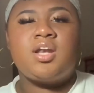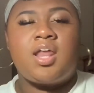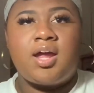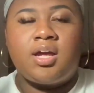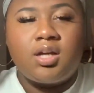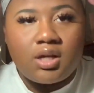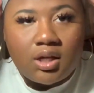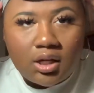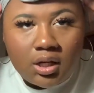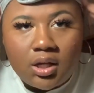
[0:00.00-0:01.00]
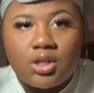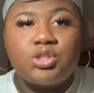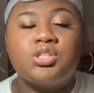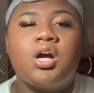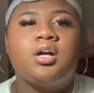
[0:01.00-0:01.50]
like,
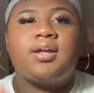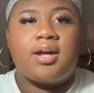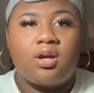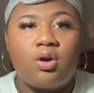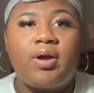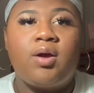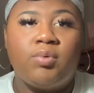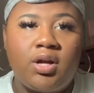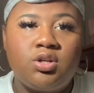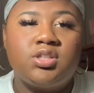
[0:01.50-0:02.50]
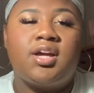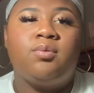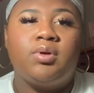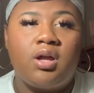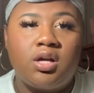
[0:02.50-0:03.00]
sir, like, okay, we understand
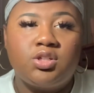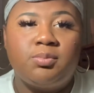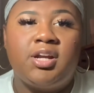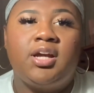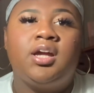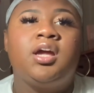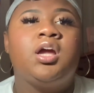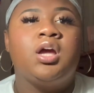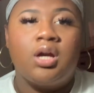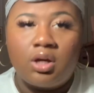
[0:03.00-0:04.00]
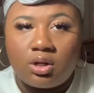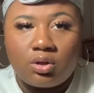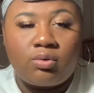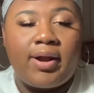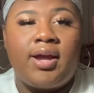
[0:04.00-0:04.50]
we lost your money.
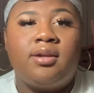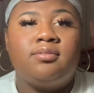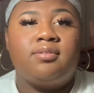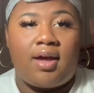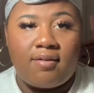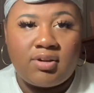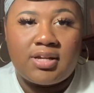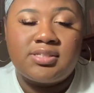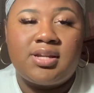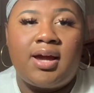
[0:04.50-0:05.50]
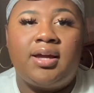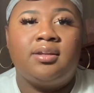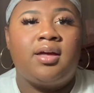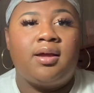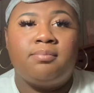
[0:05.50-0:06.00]
Great. Have a nice night.
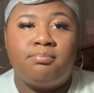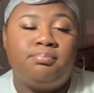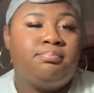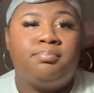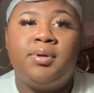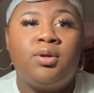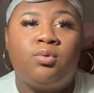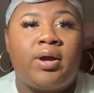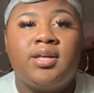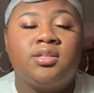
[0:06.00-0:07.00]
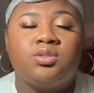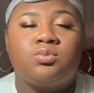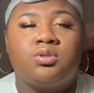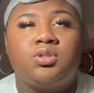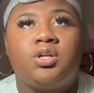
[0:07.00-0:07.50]
Like, be great in this
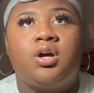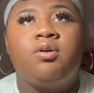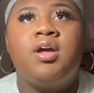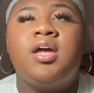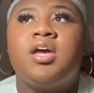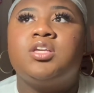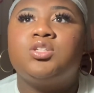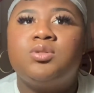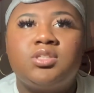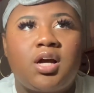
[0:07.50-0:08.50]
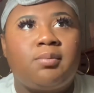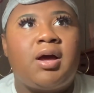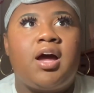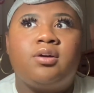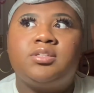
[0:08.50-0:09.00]
world, you know? And so he's talking about
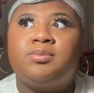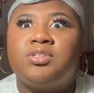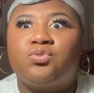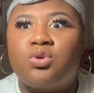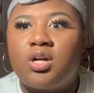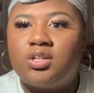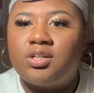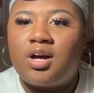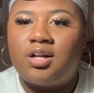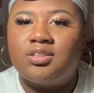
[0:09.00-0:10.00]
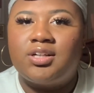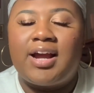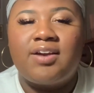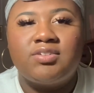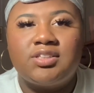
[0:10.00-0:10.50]
how he spends $400 there
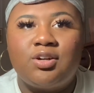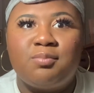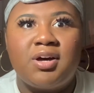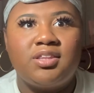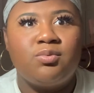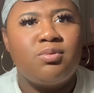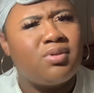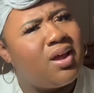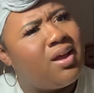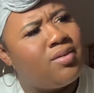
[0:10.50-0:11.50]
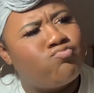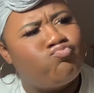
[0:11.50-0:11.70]
every single month. And we were like,